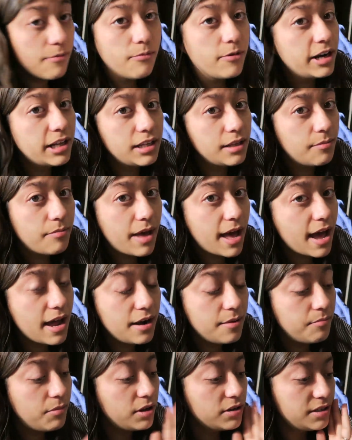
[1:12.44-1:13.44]
I'm really
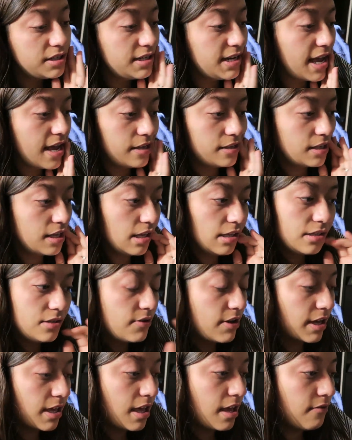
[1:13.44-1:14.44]
bad at multitasking,
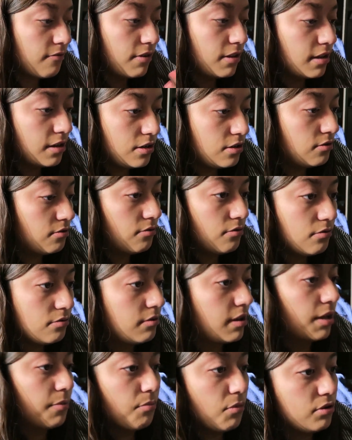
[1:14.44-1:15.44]
so I can't really do
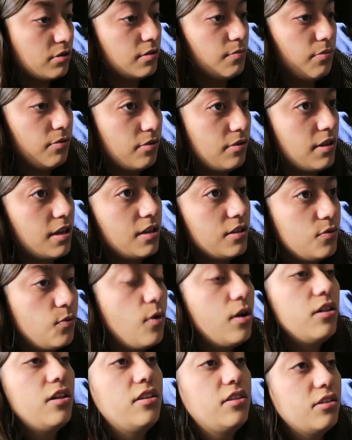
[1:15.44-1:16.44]
like multiple things
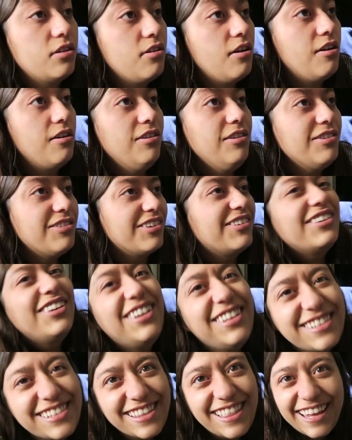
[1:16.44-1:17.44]
while on the call, or
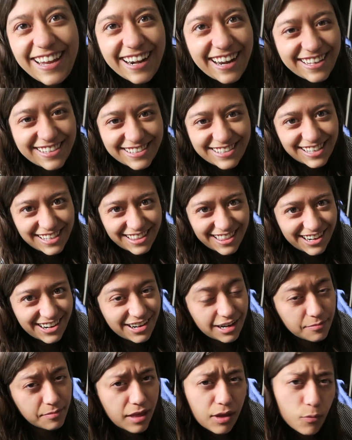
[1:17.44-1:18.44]
else then I sit there
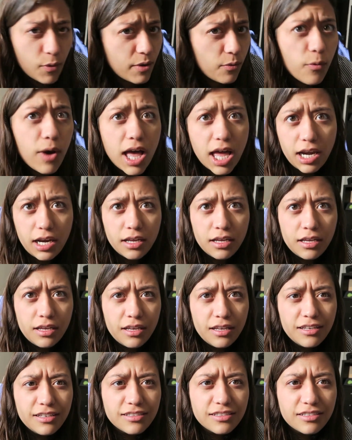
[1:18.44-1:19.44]
and I'm like, wait, what?
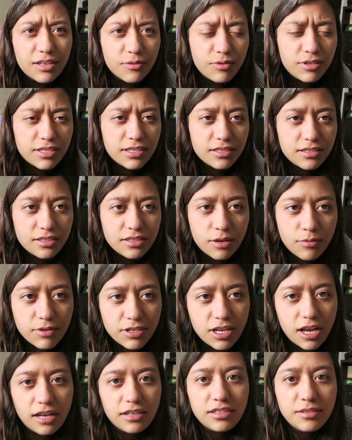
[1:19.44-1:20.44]
Someone,
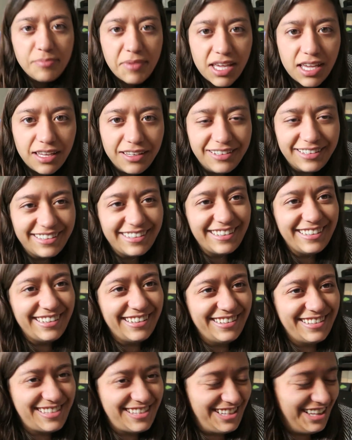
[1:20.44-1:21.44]
someone talked to me.
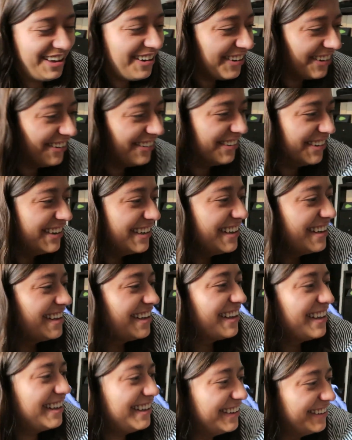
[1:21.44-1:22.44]
so,
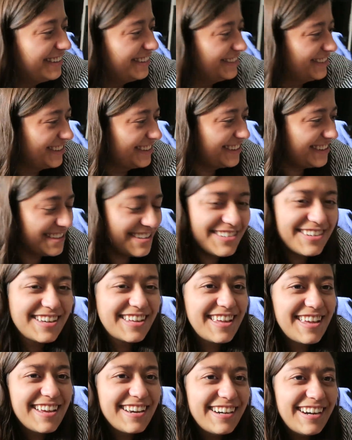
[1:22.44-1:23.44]
so I
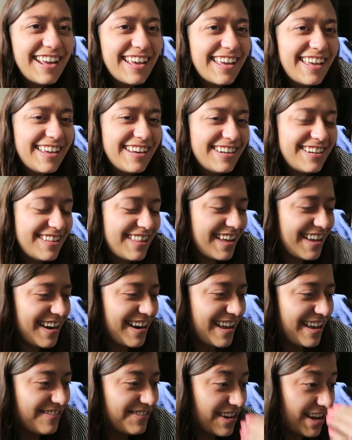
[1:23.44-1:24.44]
can't, I can't do that.
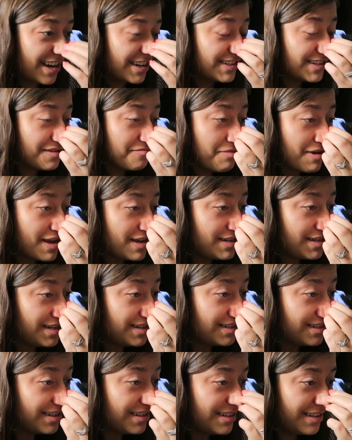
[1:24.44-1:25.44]
I have to actually pay
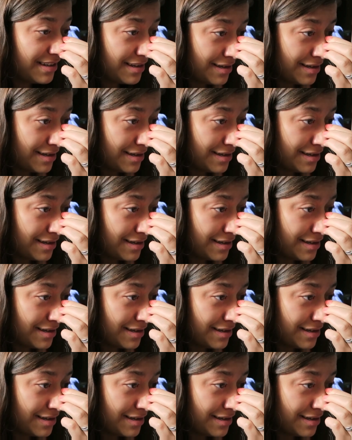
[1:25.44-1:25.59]
attention.